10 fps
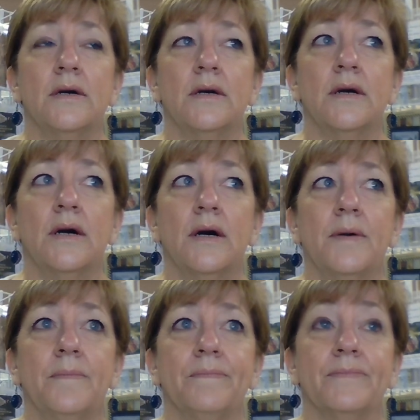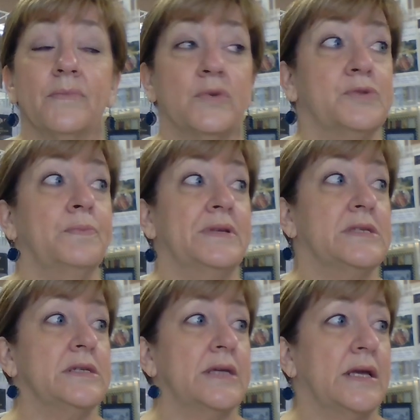It was a
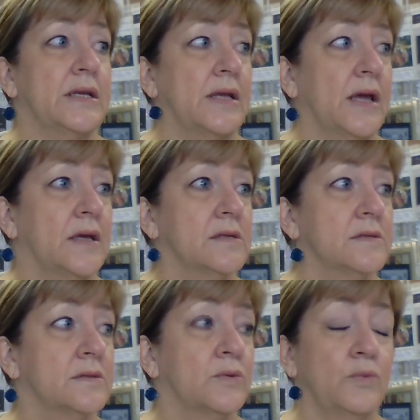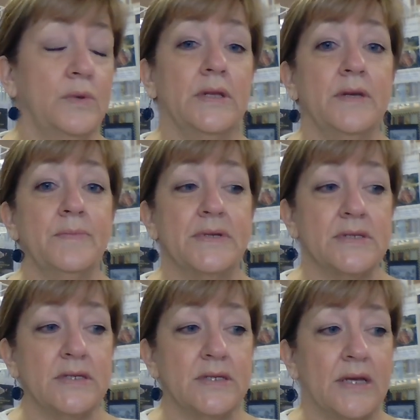busy day today, really
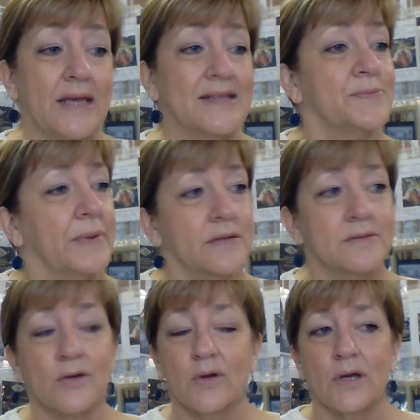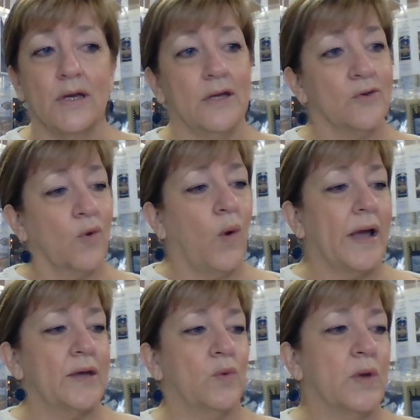busy today. It's been another
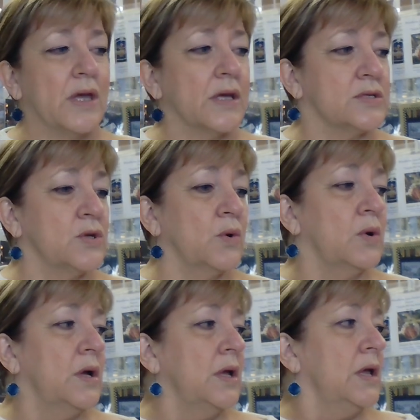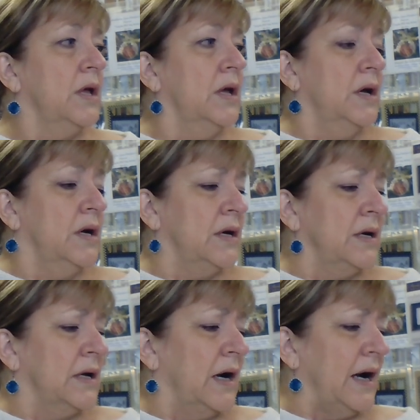quiet week, so
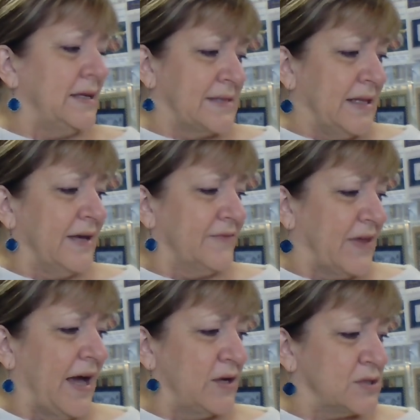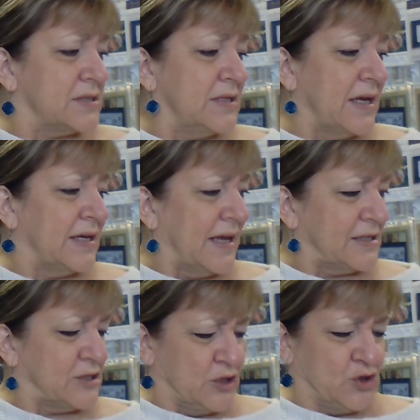as I left the house today,
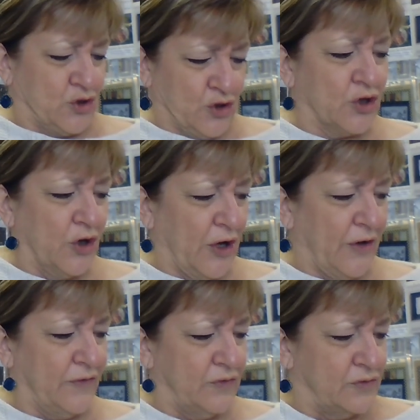Dan says, "You think you'll have